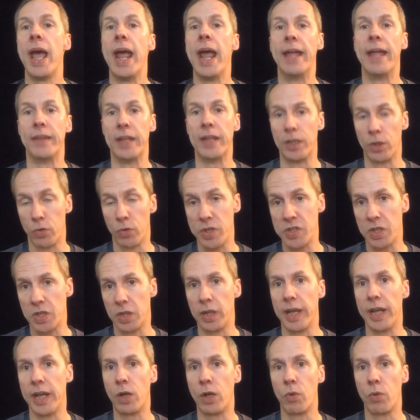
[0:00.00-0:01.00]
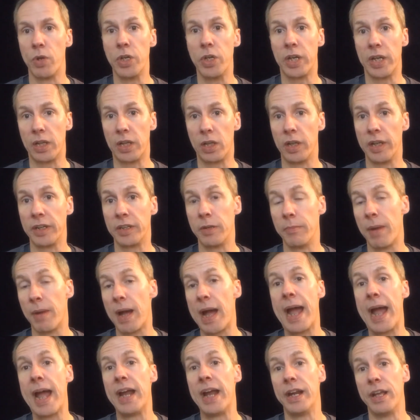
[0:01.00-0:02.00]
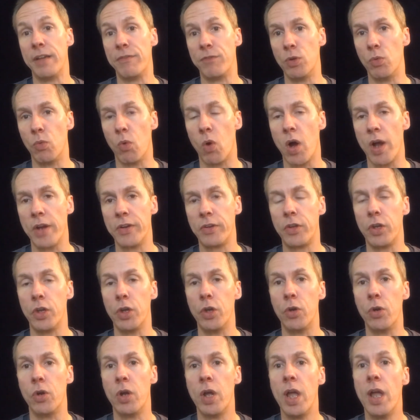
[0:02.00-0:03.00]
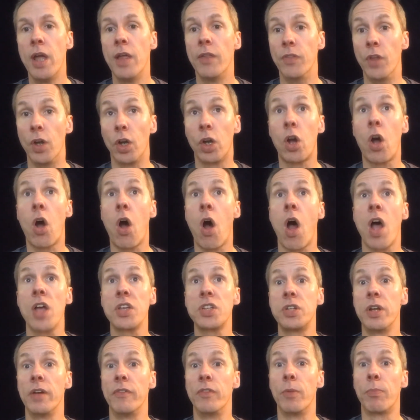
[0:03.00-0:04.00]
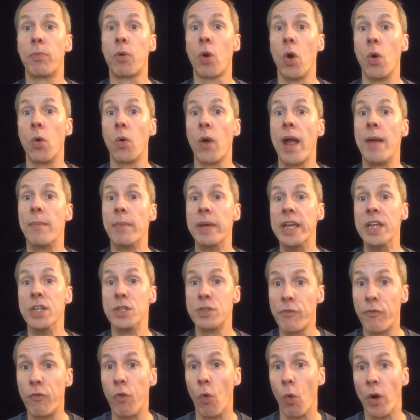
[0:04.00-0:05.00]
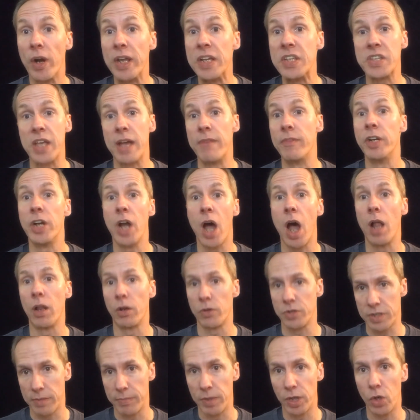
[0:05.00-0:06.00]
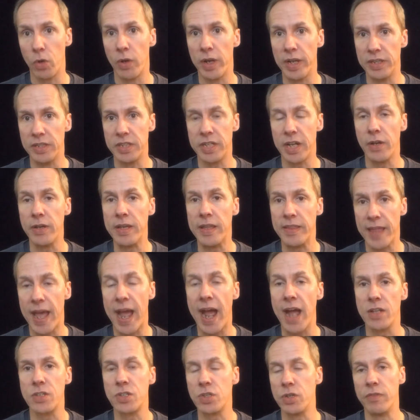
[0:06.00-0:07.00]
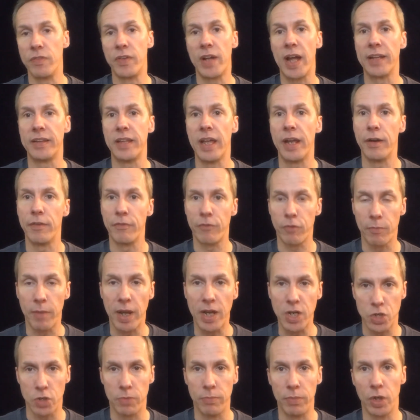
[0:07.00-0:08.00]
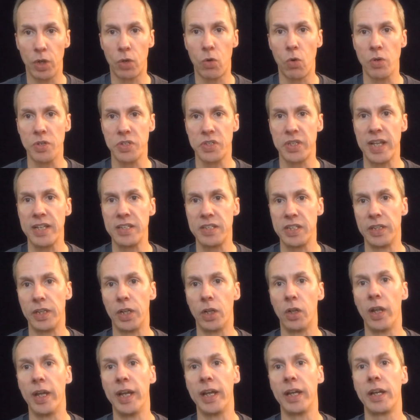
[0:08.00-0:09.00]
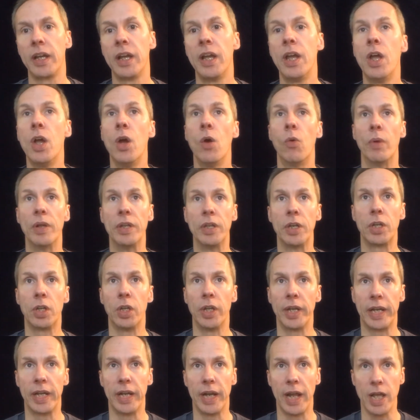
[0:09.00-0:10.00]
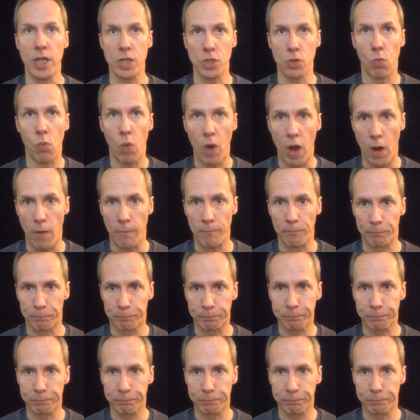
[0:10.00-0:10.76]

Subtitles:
And then there is a link where you can click to buy it if you want to. The cost of the program is $47. I'm going to go ahead and tell you that, so you've got that information, but of course that's in the link when you click it as well.